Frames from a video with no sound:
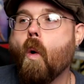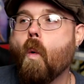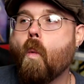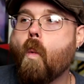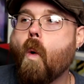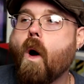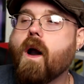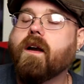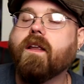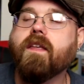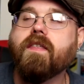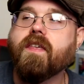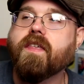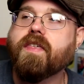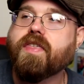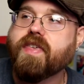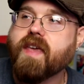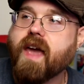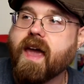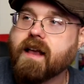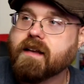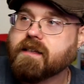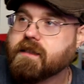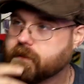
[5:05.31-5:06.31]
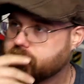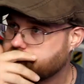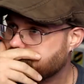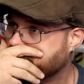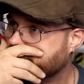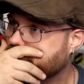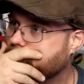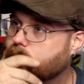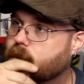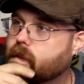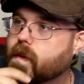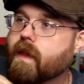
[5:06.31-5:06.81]
One of the things
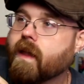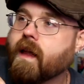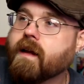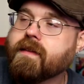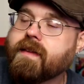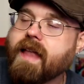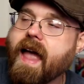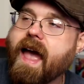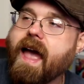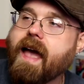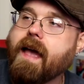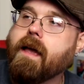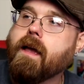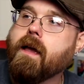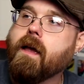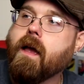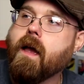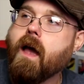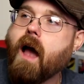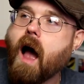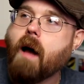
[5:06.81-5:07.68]
that